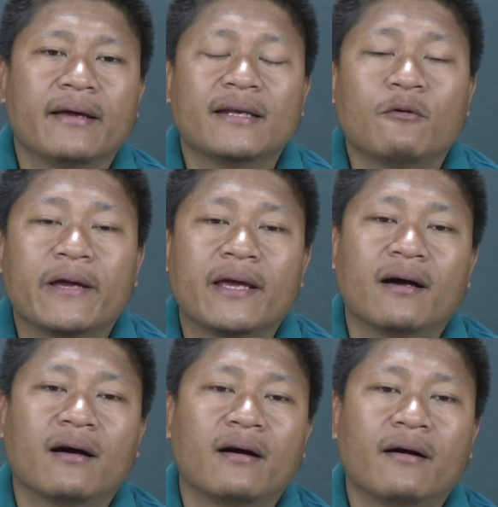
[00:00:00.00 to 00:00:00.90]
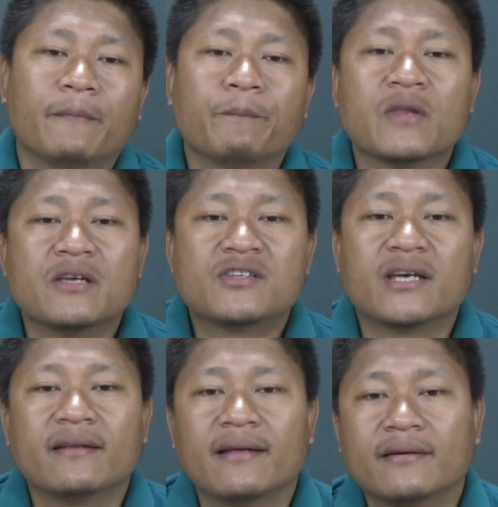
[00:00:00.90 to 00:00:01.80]
a way
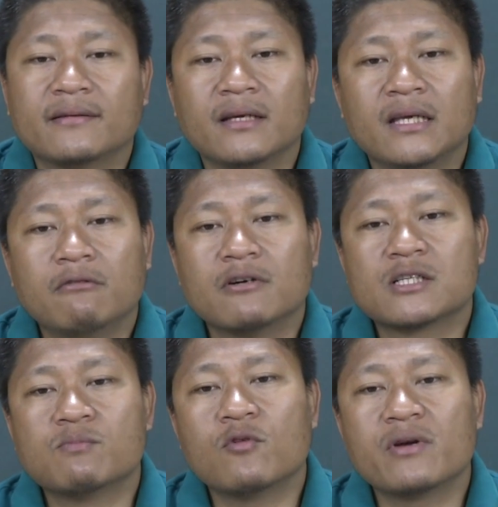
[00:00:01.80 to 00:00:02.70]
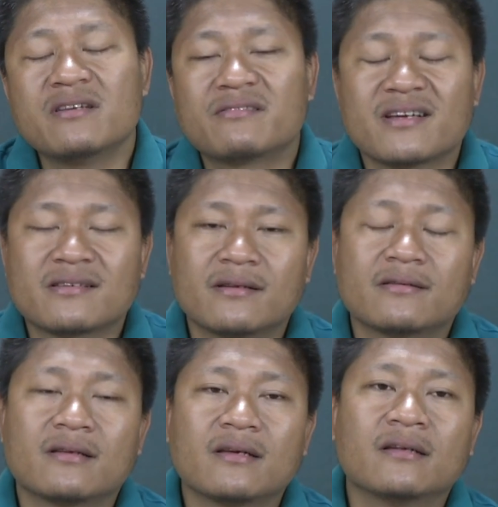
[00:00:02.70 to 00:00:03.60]
say that he was more interested
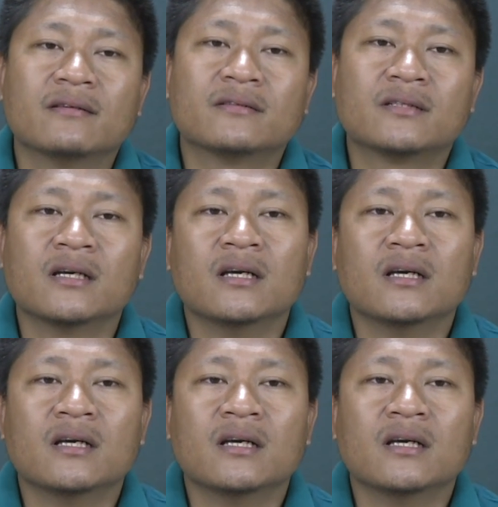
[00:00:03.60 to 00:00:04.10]
in